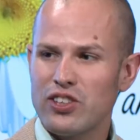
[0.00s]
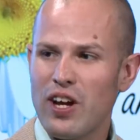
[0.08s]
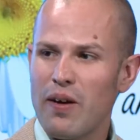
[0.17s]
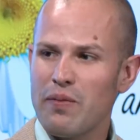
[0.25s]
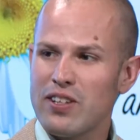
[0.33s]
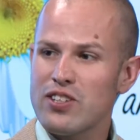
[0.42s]

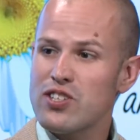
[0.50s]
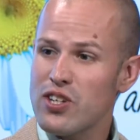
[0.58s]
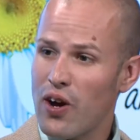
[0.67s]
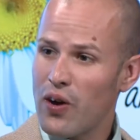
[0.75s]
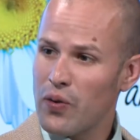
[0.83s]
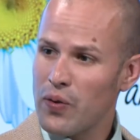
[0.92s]
taught me to
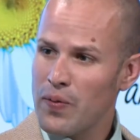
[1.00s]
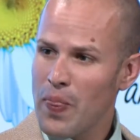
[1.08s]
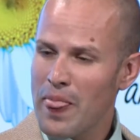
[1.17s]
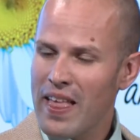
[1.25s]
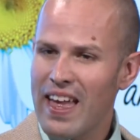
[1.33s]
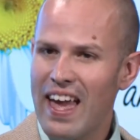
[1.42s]
sew
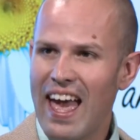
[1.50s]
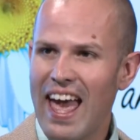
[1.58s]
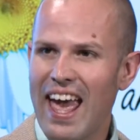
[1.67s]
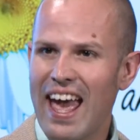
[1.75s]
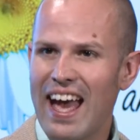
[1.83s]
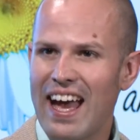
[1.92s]

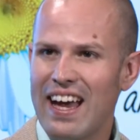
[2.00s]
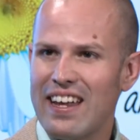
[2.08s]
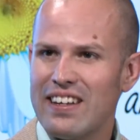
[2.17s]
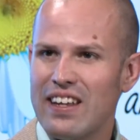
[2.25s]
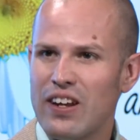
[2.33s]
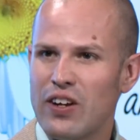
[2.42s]
and